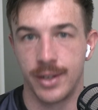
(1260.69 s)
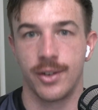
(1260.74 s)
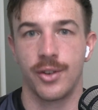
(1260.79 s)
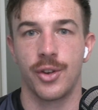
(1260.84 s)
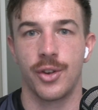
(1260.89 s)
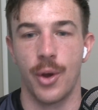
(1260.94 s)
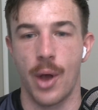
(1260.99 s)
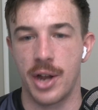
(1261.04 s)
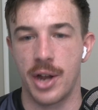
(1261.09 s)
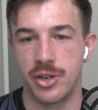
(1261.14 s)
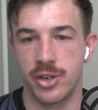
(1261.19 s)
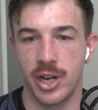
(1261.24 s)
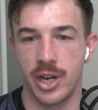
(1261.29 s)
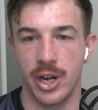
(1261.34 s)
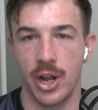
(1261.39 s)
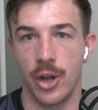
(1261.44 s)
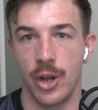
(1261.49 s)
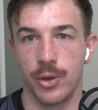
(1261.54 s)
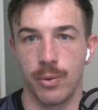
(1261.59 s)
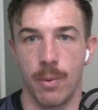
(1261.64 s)
So
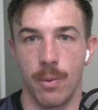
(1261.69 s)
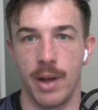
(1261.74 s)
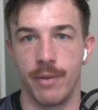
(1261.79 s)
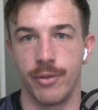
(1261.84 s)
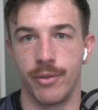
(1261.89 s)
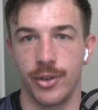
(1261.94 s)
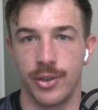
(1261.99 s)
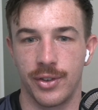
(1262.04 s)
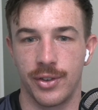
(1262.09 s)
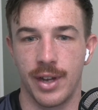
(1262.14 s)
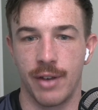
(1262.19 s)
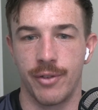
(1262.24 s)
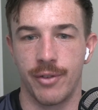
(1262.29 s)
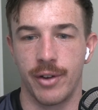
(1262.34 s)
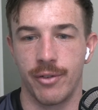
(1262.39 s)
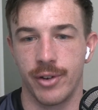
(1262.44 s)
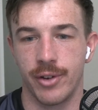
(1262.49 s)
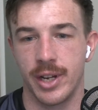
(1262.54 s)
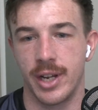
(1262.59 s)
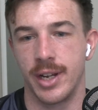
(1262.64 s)
Argentina hosts 1 versus South
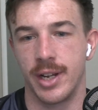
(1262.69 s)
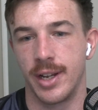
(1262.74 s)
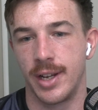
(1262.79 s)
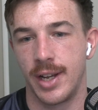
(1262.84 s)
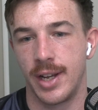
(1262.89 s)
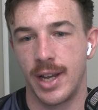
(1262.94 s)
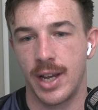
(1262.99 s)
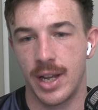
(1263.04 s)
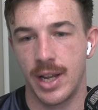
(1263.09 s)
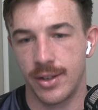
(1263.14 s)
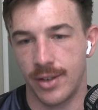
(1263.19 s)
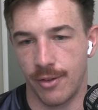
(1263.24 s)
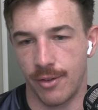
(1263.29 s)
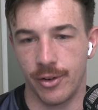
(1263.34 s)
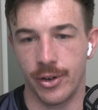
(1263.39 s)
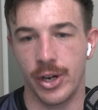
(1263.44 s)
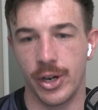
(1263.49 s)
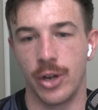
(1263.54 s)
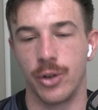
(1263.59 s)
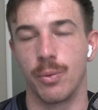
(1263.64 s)
Africa
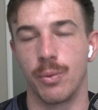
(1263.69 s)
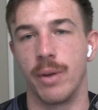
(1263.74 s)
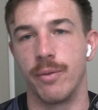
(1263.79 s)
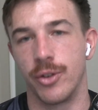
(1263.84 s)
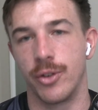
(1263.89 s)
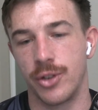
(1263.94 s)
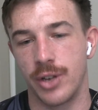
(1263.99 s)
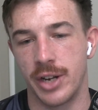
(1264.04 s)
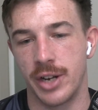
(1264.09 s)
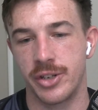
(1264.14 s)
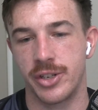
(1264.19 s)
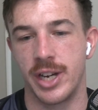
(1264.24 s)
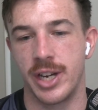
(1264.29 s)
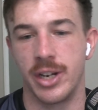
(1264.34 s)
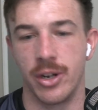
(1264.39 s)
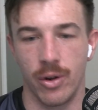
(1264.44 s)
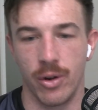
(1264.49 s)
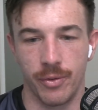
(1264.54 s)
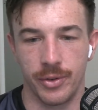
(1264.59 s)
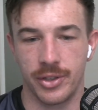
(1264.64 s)
hosts 1 versus
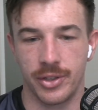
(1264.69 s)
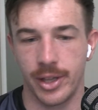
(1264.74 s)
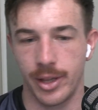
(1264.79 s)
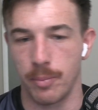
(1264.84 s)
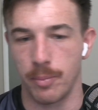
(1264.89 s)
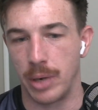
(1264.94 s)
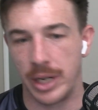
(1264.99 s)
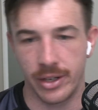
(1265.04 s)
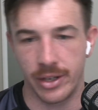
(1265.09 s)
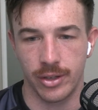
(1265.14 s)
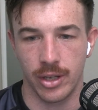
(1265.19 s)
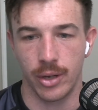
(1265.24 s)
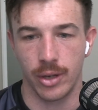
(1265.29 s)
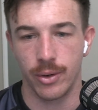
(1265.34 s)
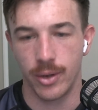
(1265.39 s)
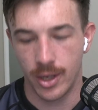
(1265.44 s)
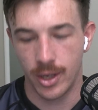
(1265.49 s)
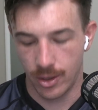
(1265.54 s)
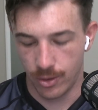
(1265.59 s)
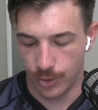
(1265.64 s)
Argentina, and obviously the Bledisloe,
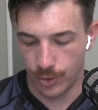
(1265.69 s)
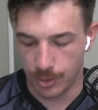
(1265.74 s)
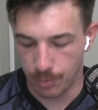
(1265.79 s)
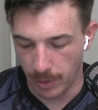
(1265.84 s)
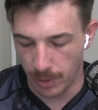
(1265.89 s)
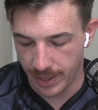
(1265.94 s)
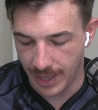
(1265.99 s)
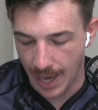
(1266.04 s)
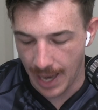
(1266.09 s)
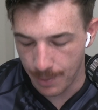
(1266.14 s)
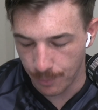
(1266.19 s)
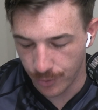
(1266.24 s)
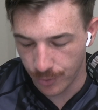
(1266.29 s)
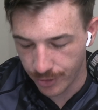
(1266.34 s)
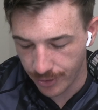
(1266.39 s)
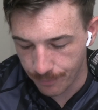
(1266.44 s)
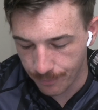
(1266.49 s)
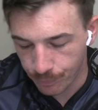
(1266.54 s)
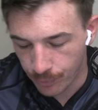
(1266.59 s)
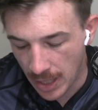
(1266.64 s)
we split games.